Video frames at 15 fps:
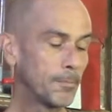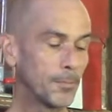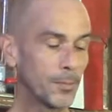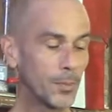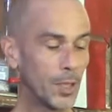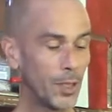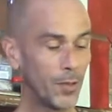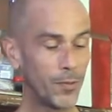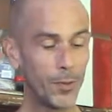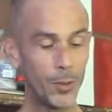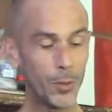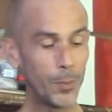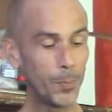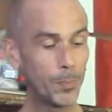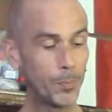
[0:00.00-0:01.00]
If
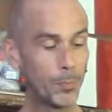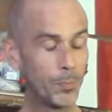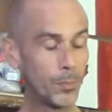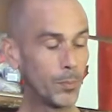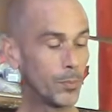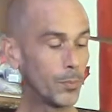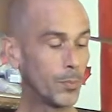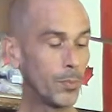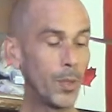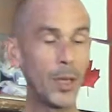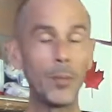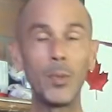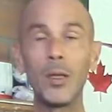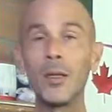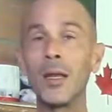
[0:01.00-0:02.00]
you
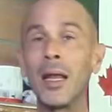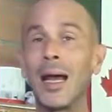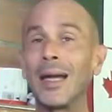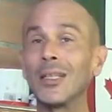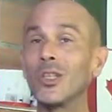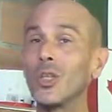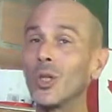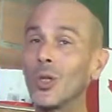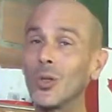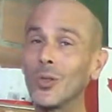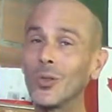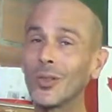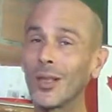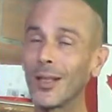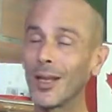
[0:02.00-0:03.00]
maybe
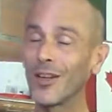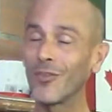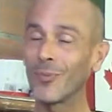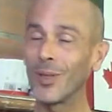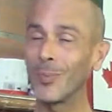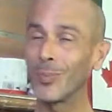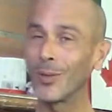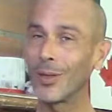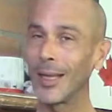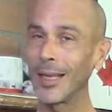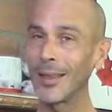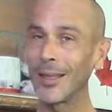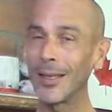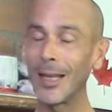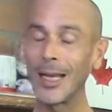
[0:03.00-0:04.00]
nachos, a lot of people like
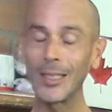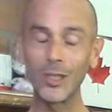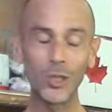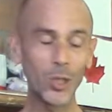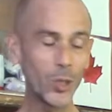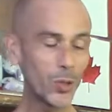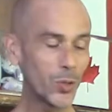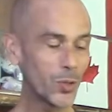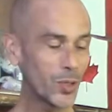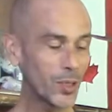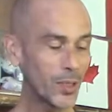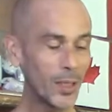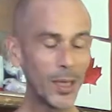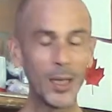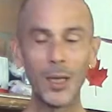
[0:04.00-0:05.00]
the
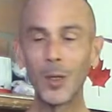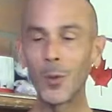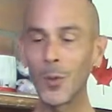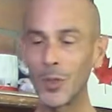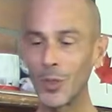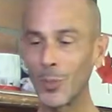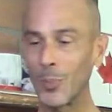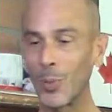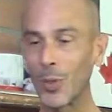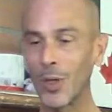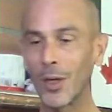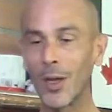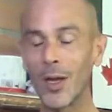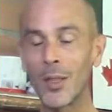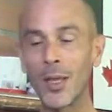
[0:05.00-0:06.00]
nachos. When you put
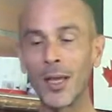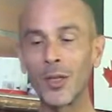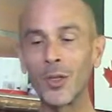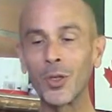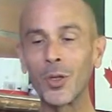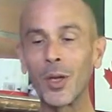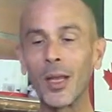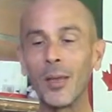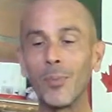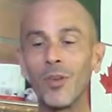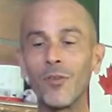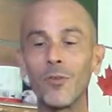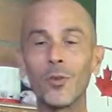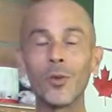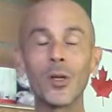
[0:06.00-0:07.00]
it on that tray
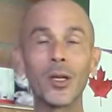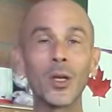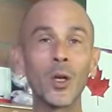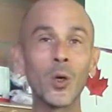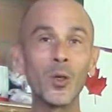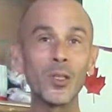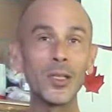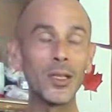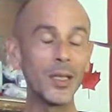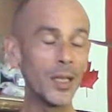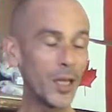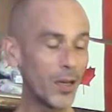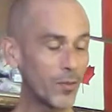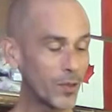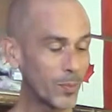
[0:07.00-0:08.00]
before it goes in the
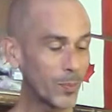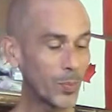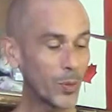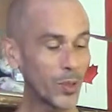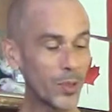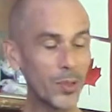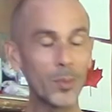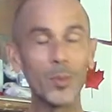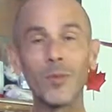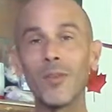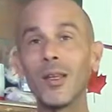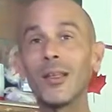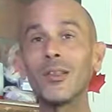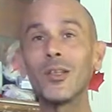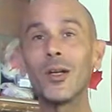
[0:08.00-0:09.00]
oven, put some of
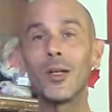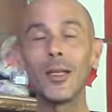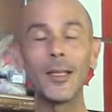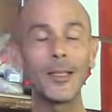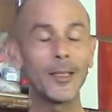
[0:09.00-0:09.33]
this on it.